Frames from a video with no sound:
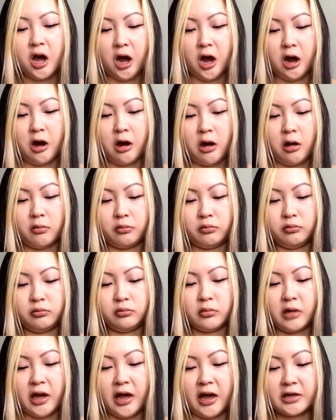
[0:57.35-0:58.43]
um,
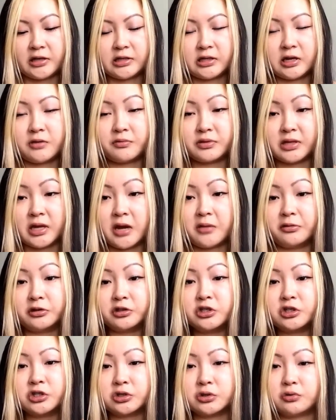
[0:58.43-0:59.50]
my SA was able
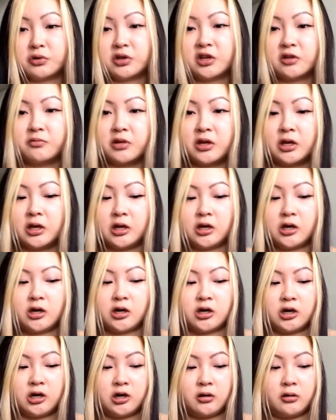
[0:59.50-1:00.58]
to give me
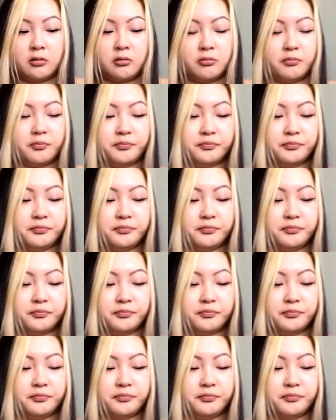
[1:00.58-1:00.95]
um,